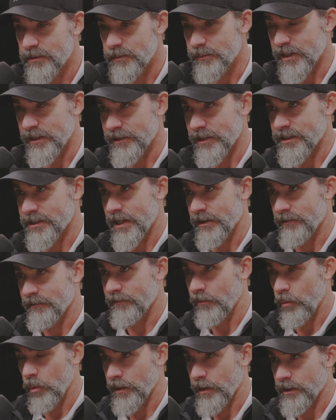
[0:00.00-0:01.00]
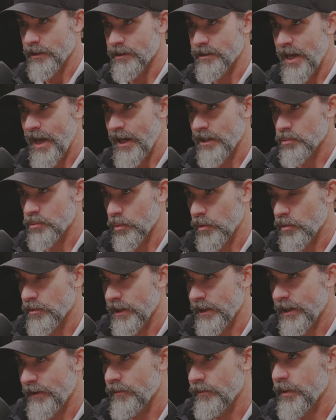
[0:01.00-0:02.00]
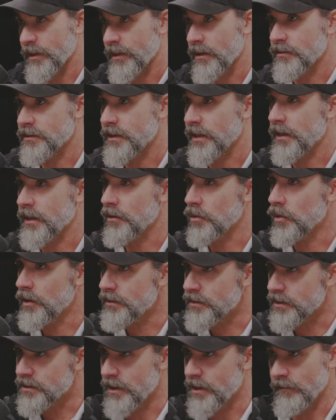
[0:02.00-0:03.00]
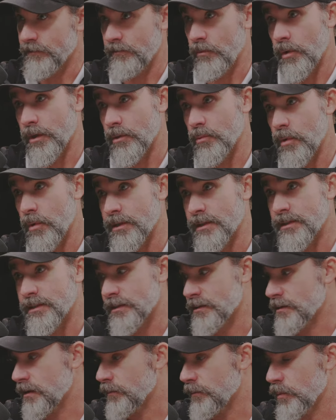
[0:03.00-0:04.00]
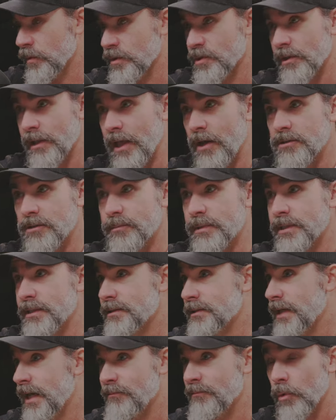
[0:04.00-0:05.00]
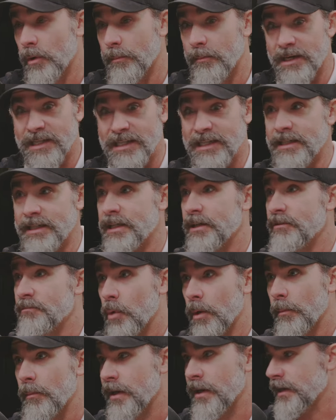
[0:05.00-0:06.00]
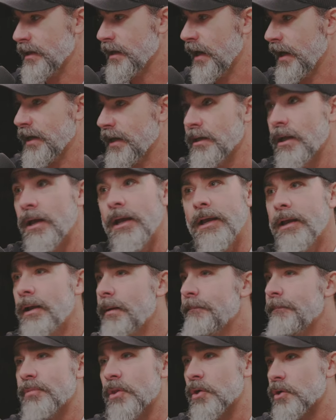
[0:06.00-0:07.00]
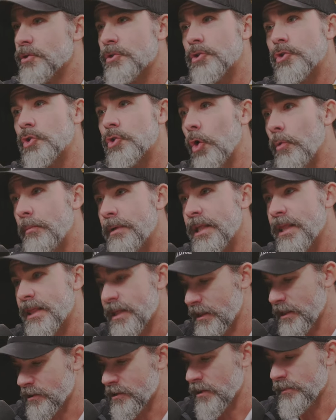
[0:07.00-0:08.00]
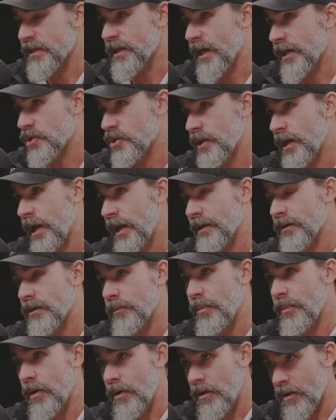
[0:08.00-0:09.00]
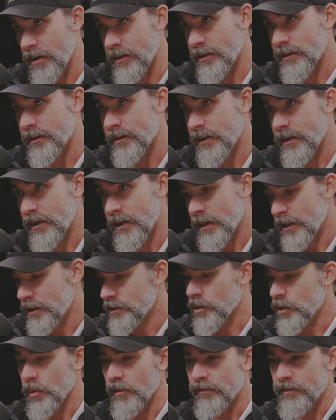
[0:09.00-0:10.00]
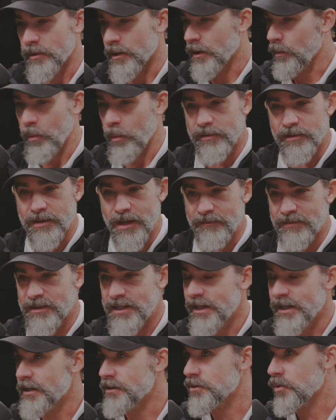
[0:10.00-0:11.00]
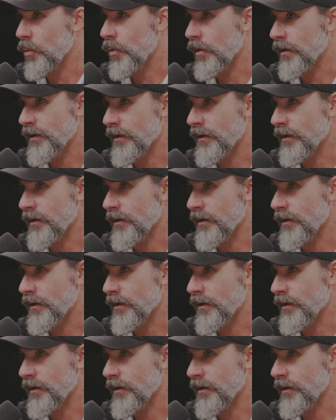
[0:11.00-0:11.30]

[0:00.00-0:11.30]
to be in the 1040 tax world like everybody else. I can look at the 1041 system, which allows me to save more money and give more money. I can there are so many things to be educated upon. So if you're whether you have kids or